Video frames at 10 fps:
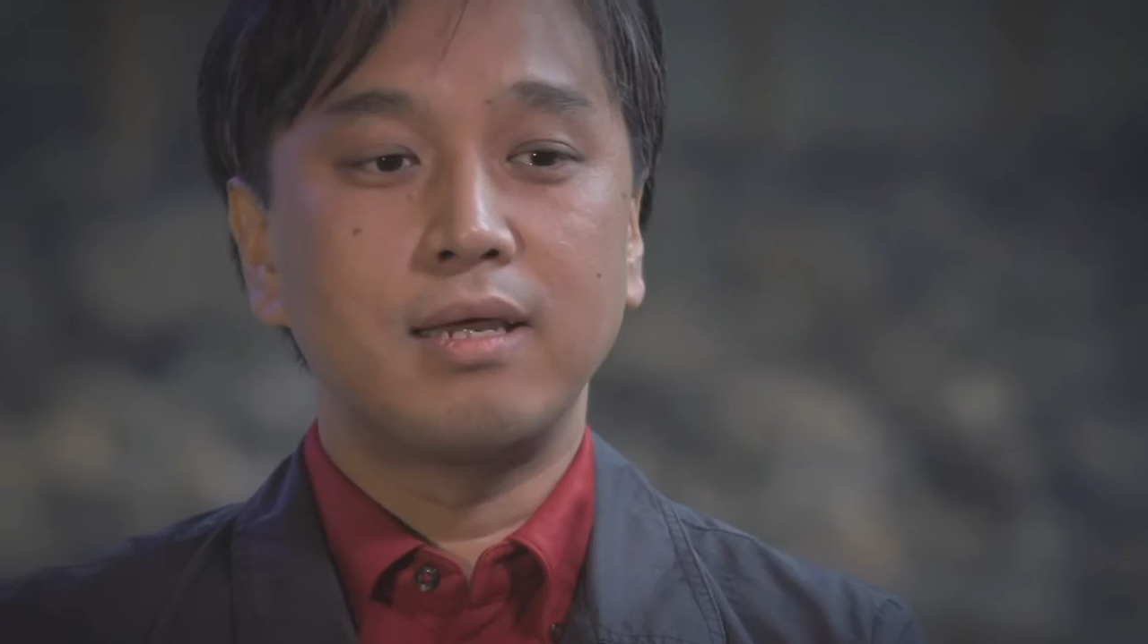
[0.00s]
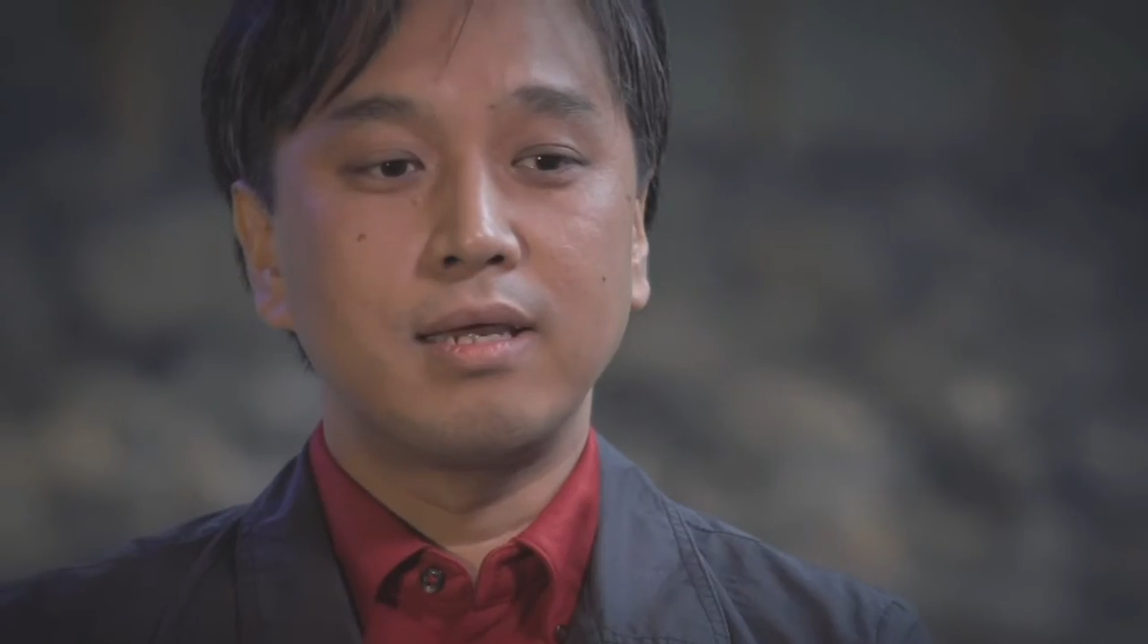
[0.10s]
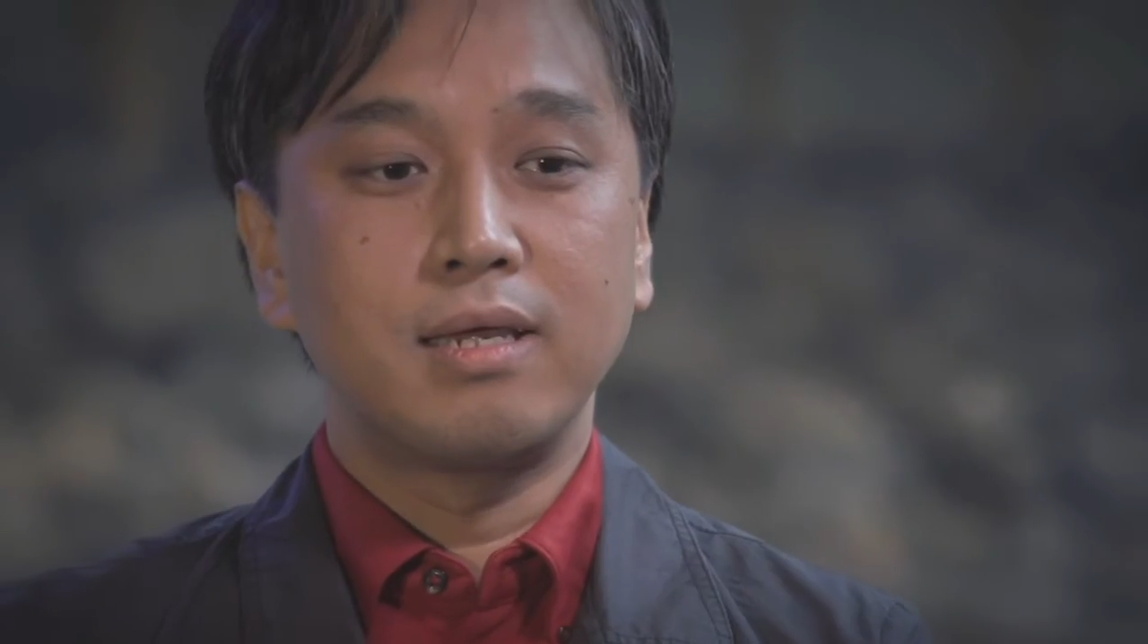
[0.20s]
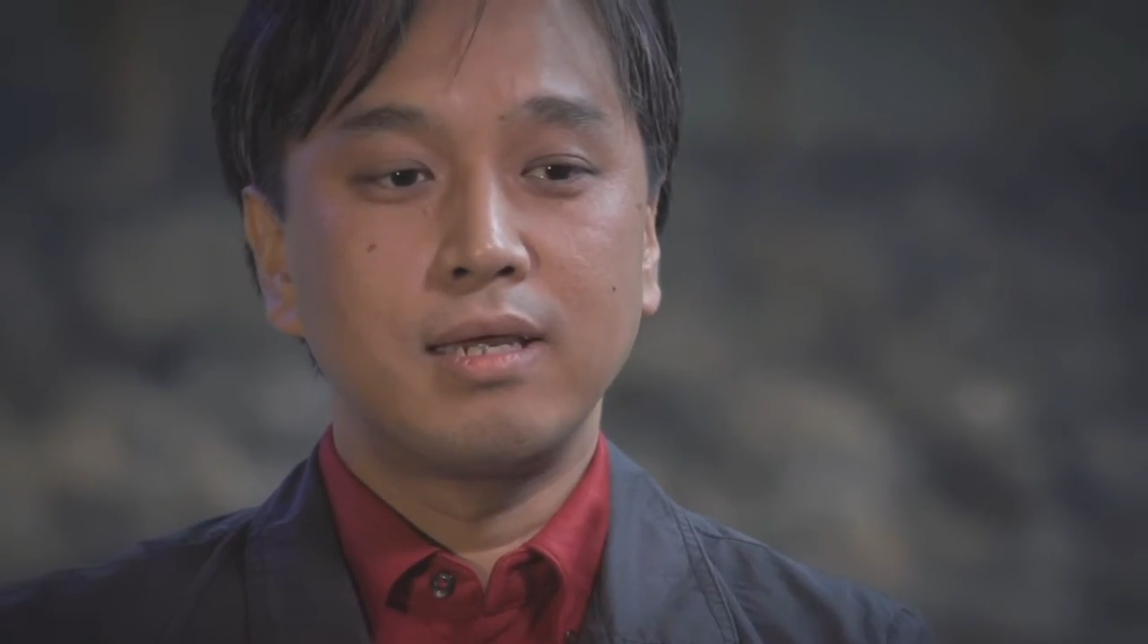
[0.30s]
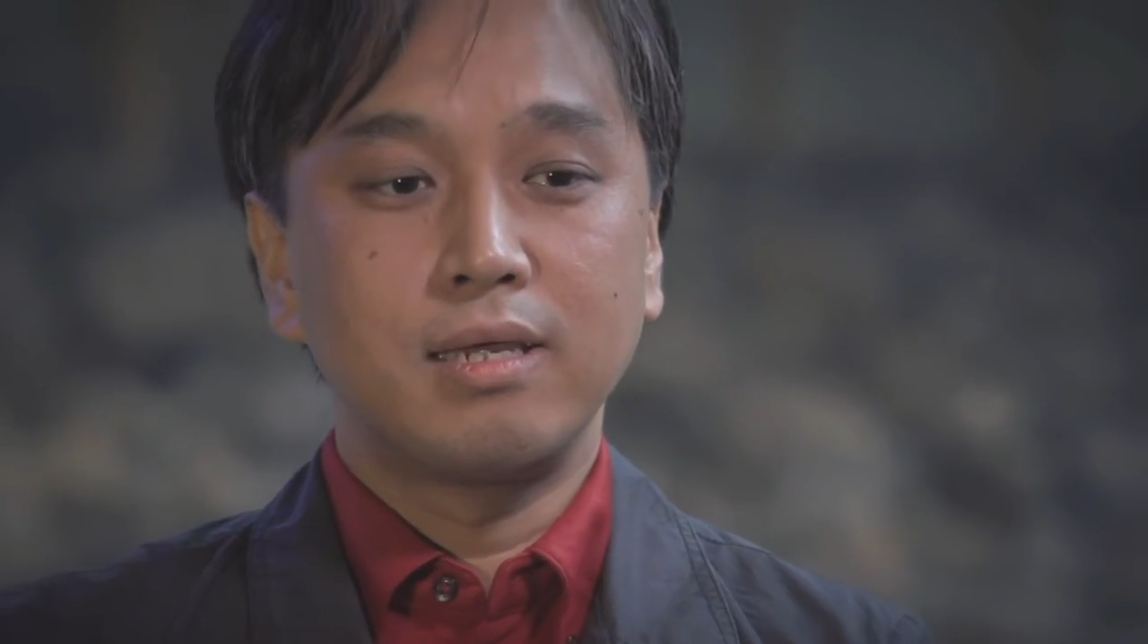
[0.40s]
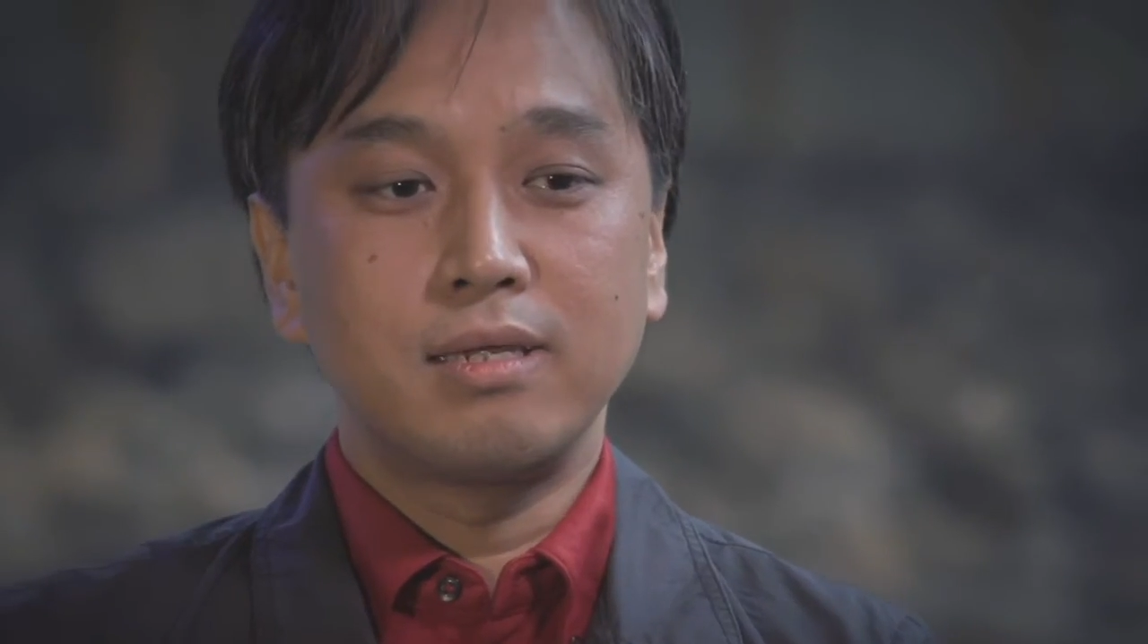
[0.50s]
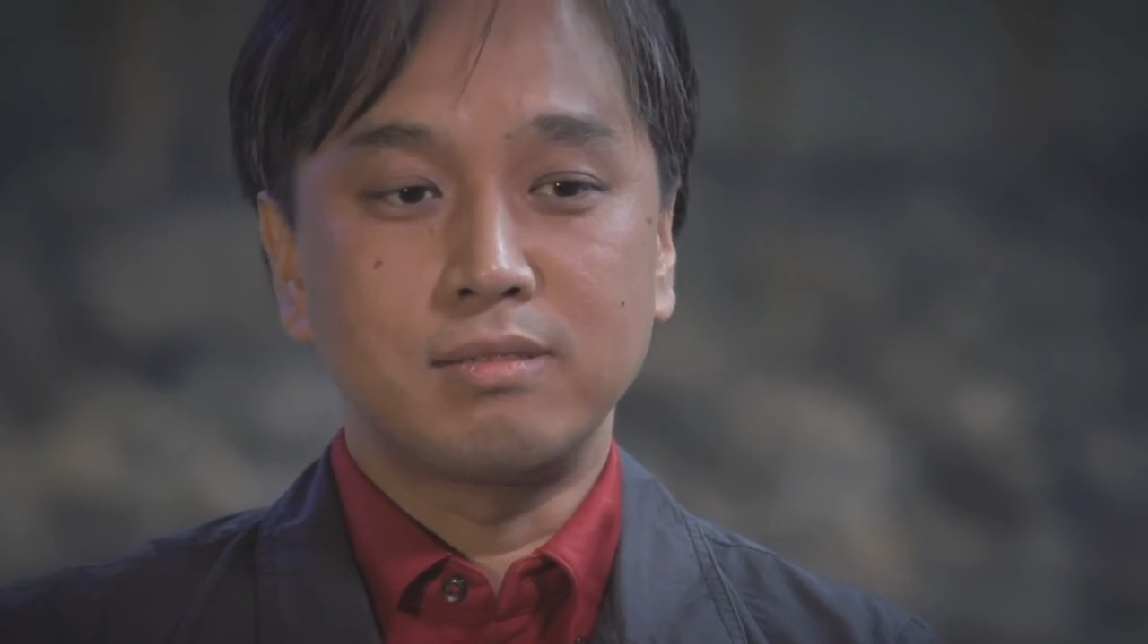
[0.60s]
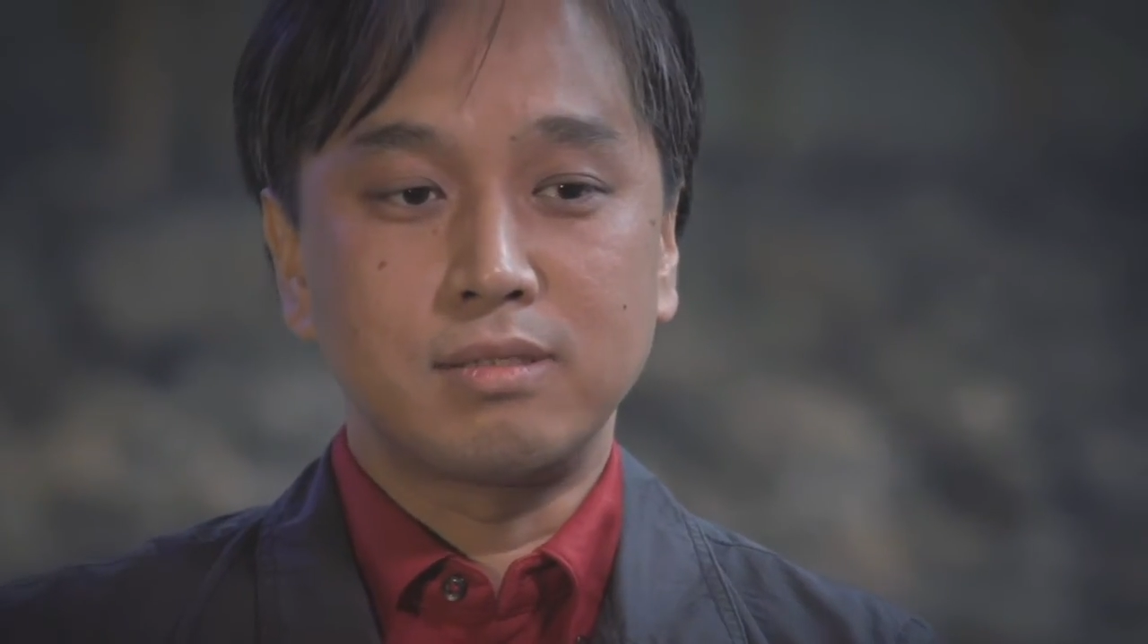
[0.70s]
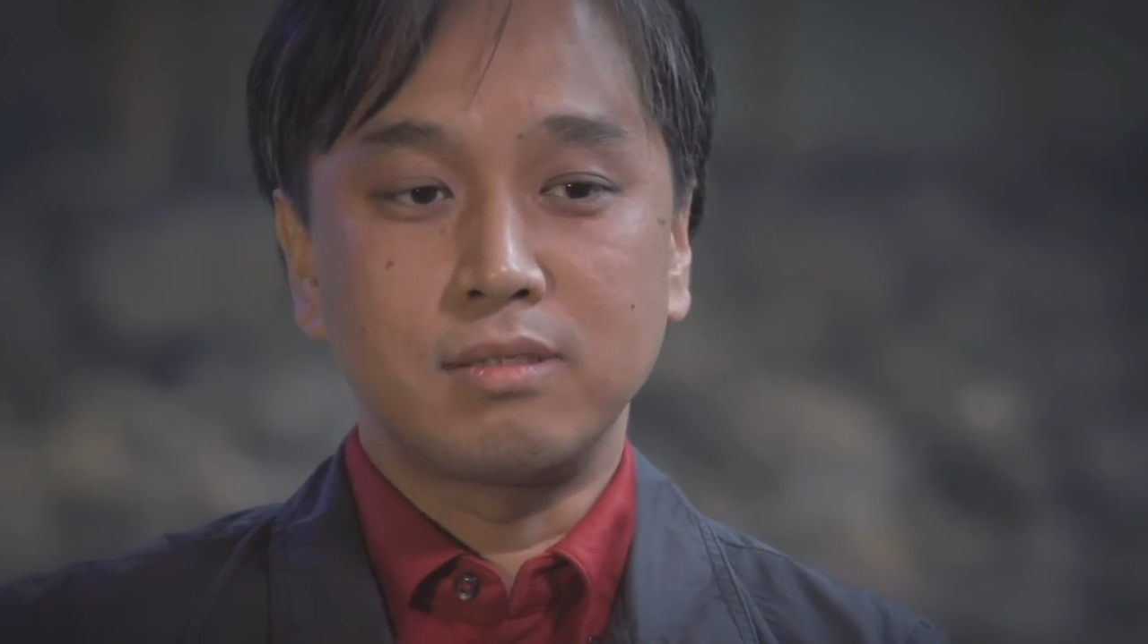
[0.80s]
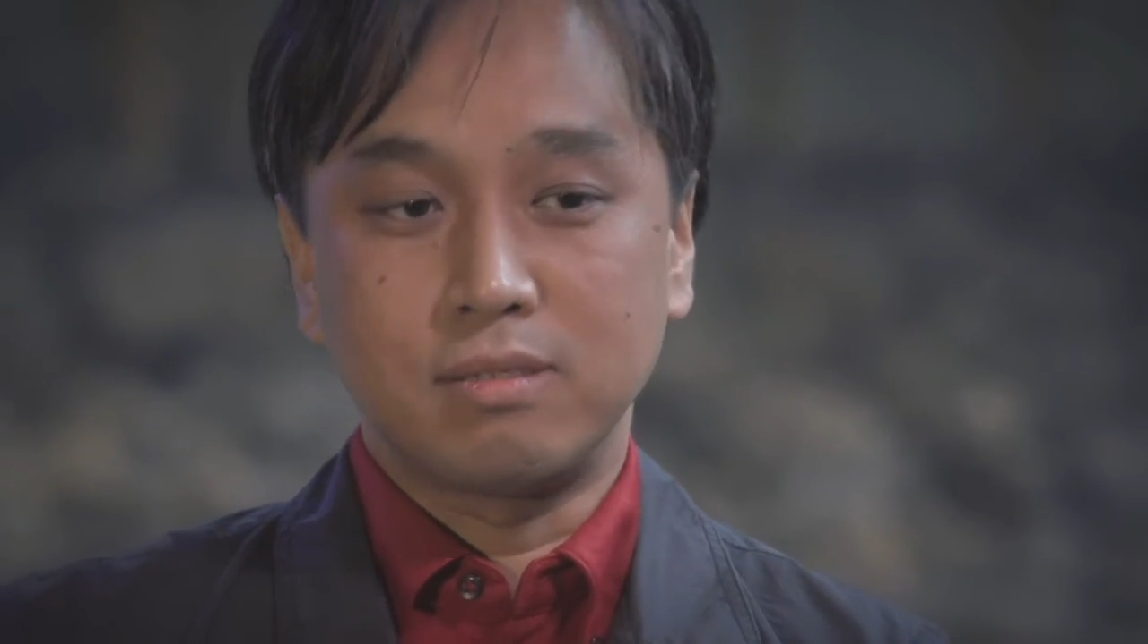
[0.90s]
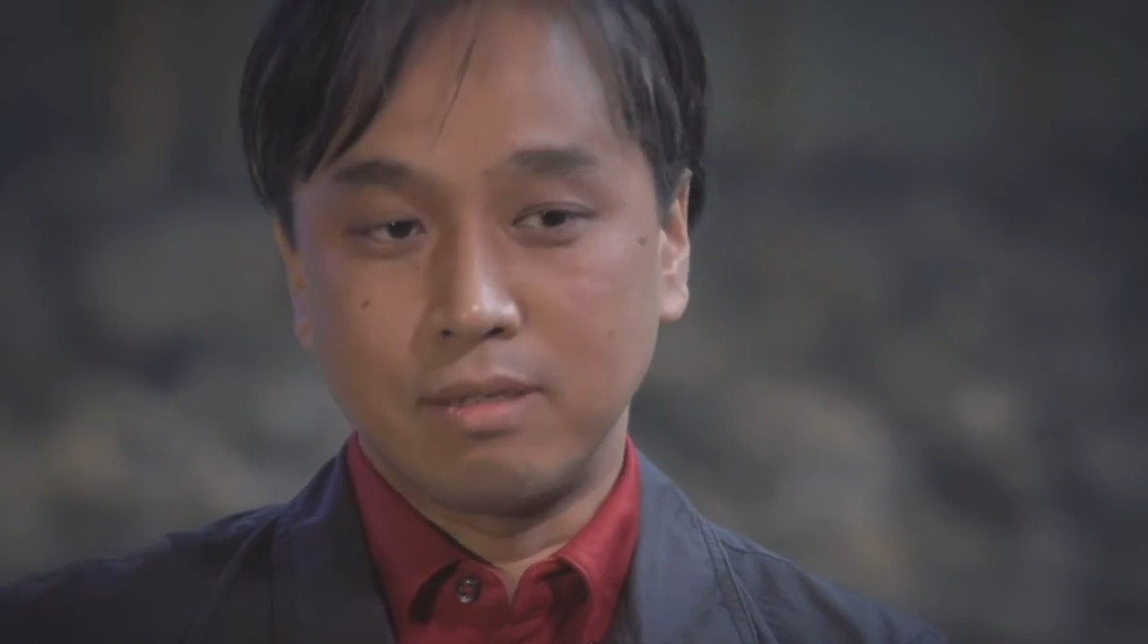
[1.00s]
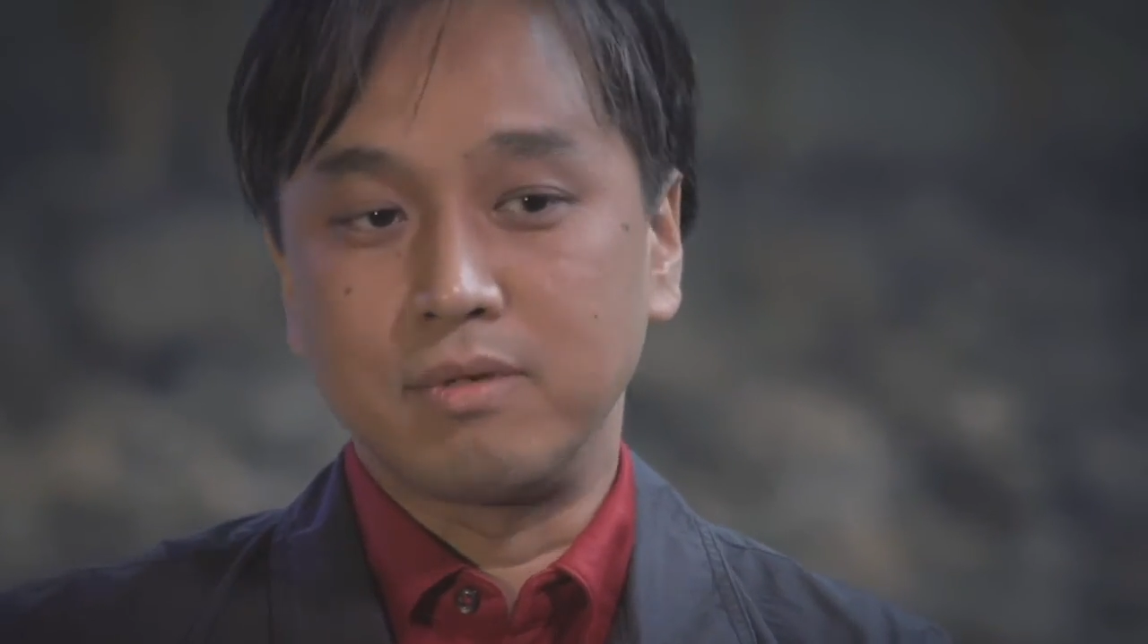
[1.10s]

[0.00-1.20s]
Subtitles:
Adventure 2,